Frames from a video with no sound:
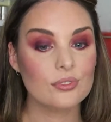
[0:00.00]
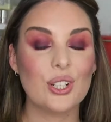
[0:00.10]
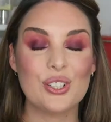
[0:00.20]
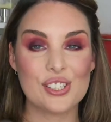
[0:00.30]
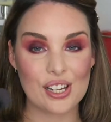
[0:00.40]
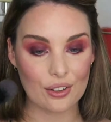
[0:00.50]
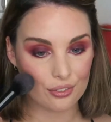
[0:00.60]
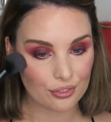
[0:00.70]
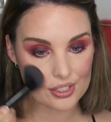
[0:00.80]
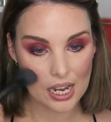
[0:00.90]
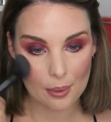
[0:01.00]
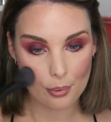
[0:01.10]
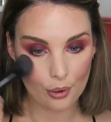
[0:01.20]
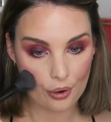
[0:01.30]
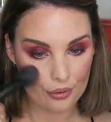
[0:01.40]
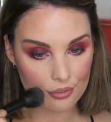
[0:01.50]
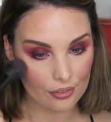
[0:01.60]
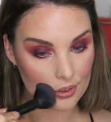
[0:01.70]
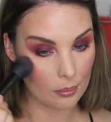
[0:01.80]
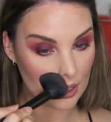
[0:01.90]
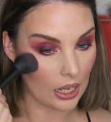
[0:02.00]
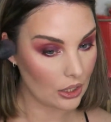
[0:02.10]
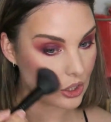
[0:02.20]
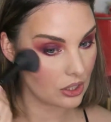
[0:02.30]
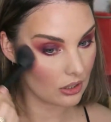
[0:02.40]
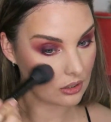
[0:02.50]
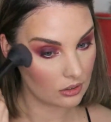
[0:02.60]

Note to self, tap off the blush.